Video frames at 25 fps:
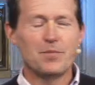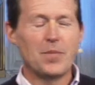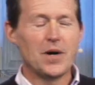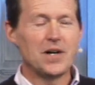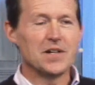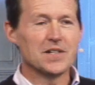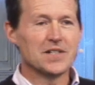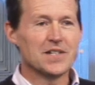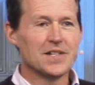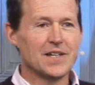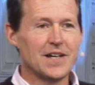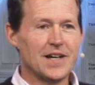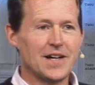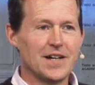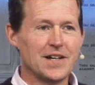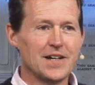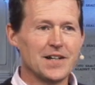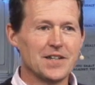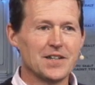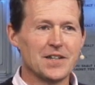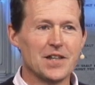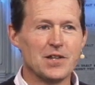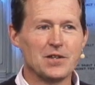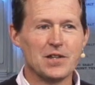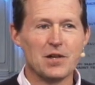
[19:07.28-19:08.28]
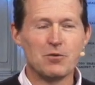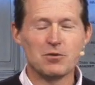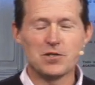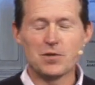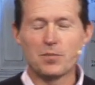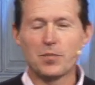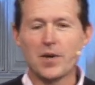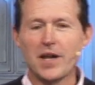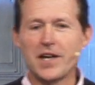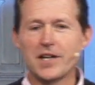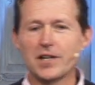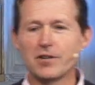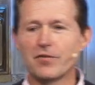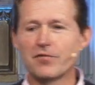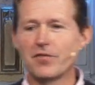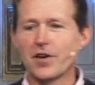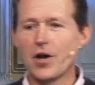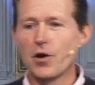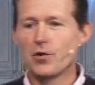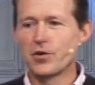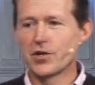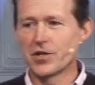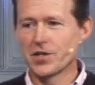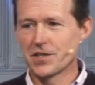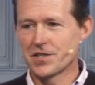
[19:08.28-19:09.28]
but there was a plague of
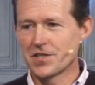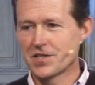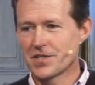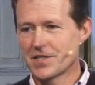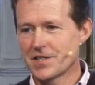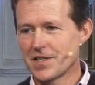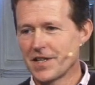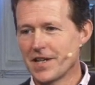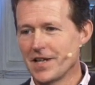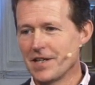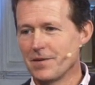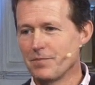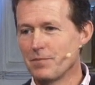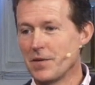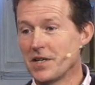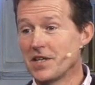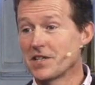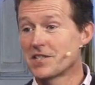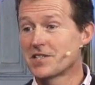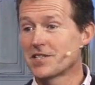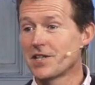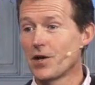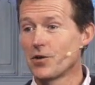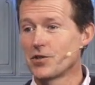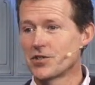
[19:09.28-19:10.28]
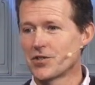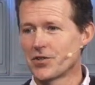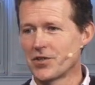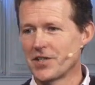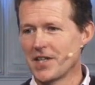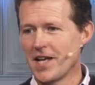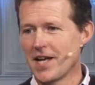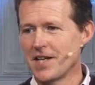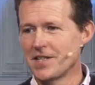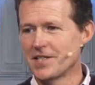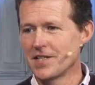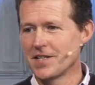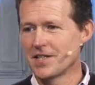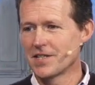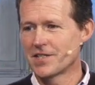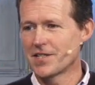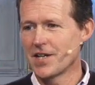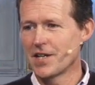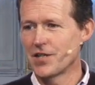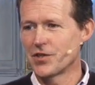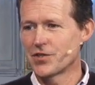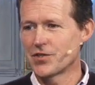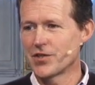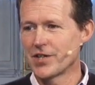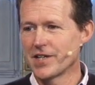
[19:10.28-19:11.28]
locusts in Minnesota in the 18th
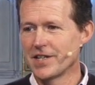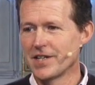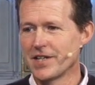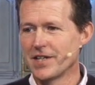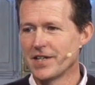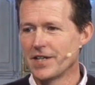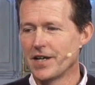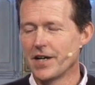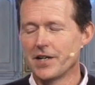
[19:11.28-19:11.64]
century,